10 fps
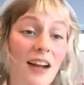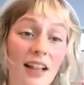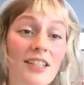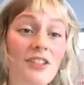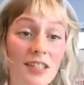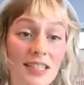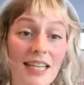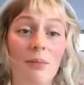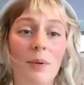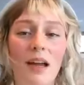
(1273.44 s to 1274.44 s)
acknowledge the
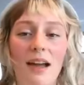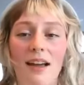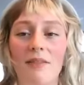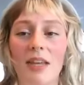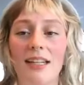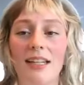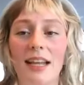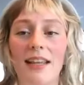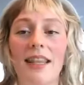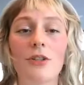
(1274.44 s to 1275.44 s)
dip,
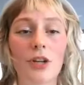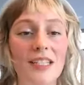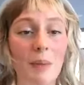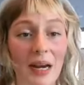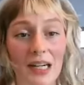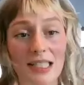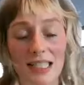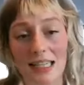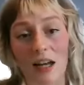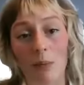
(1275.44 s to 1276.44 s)
and that
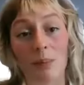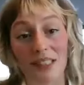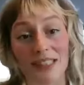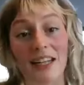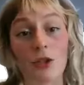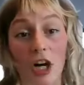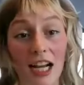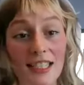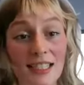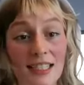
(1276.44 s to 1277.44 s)
transparency can help build that
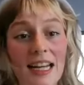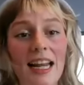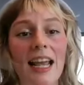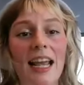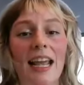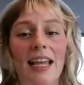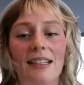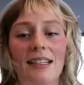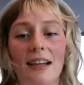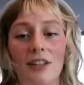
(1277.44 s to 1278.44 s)
trust,
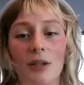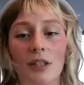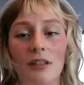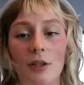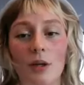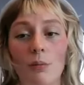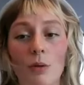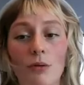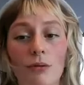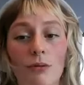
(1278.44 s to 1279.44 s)
and you
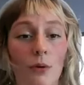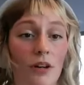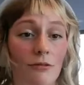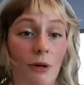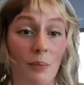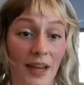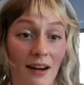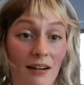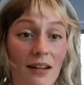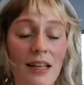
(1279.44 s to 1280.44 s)
can move forward from
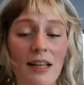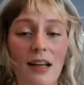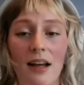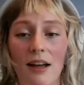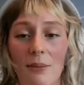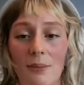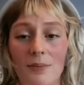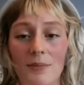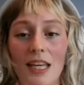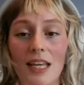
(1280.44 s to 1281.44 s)
there.
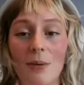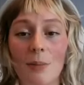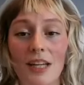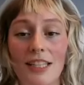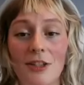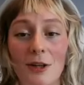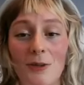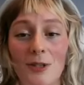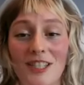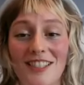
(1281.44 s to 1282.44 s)
But
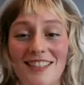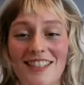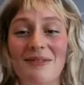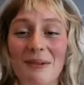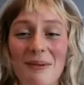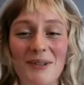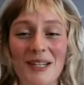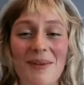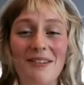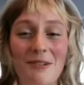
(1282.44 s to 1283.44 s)
just
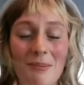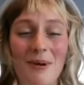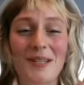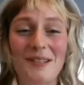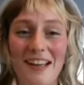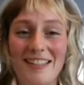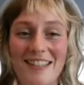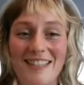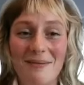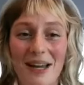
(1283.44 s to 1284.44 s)
remember, impact reports are
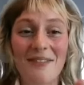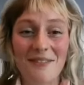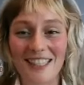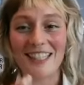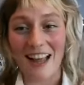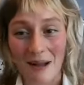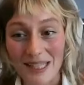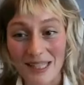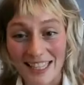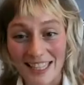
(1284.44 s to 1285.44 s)
not just about filling
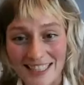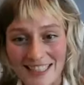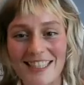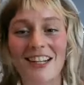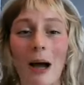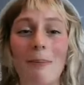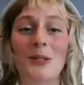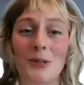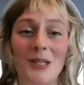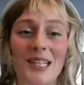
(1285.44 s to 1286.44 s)
obligations; they're
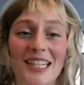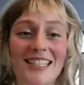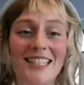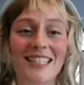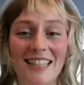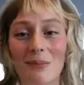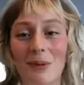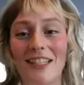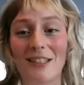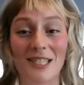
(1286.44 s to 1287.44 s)
opportunities to
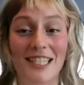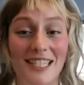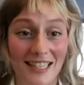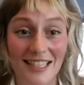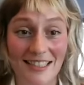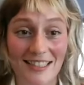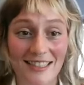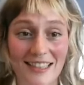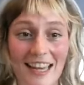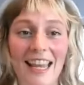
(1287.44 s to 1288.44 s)
celebrate your
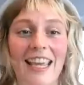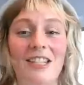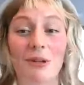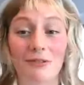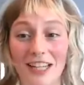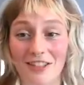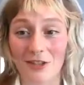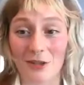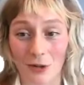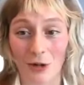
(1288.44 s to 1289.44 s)
successes and to
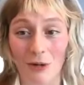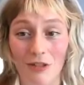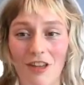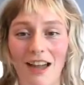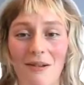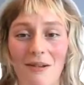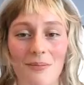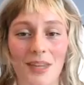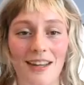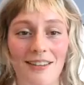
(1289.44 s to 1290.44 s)
reflect on your growth,
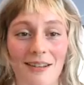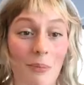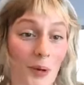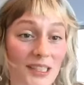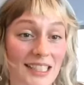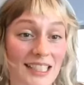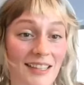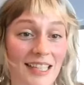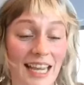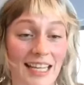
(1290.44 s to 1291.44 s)
and
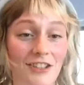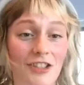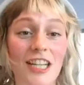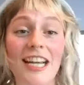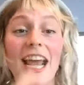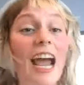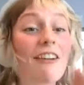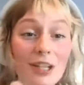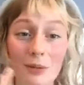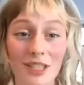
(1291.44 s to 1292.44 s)
importantly, engage
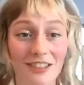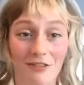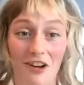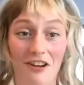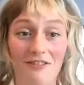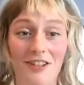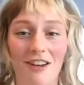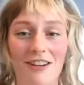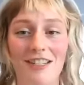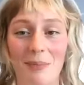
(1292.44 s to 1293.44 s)
everyone involved
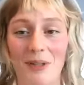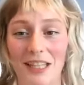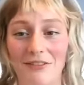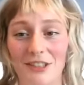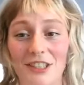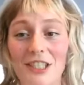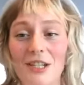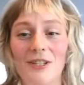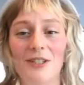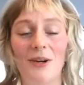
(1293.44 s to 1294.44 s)
on a deeper level.
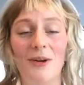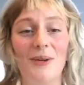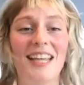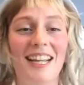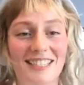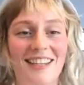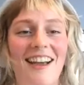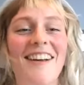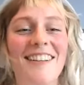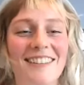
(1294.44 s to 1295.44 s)
So that's
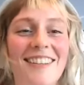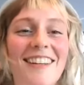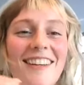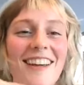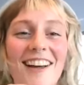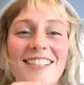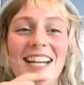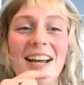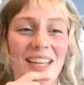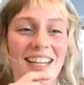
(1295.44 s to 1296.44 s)
I'll
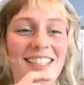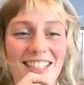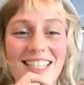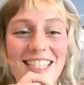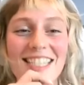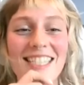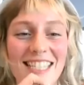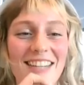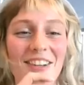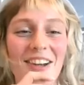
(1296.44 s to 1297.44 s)
stop there, Justin, to
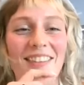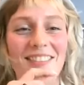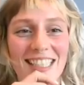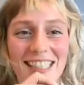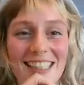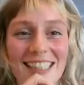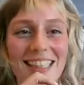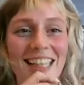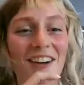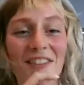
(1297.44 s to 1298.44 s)
see if you have any
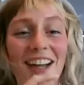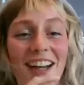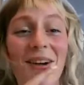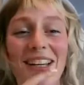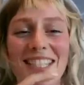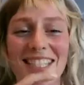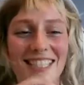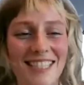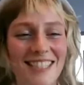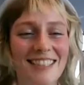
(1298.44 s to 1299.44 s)
clarifying
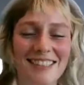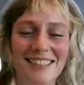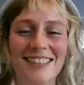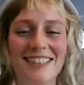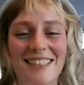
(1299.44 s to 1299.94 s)
questions.